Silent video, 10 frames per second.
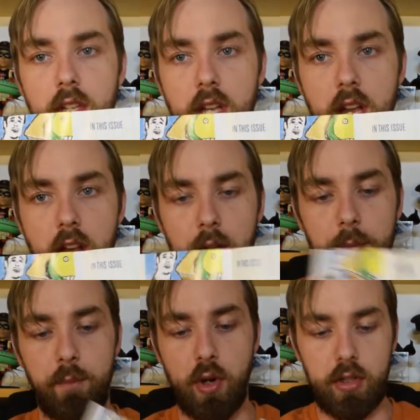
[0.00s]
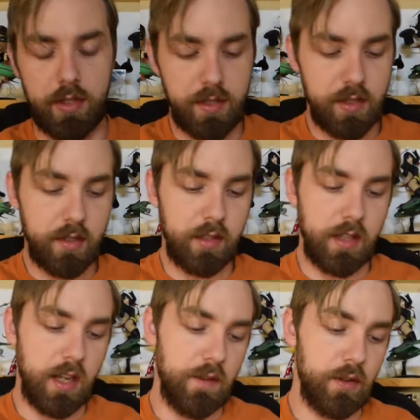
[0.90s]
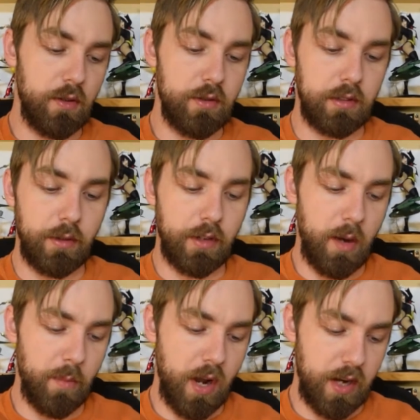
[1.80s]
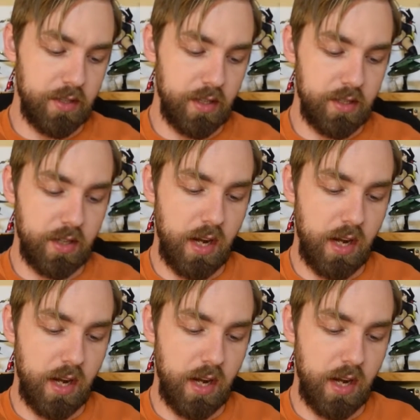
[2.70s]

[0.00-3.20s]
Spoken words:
booklets that they give you in the Loot Crate boxes,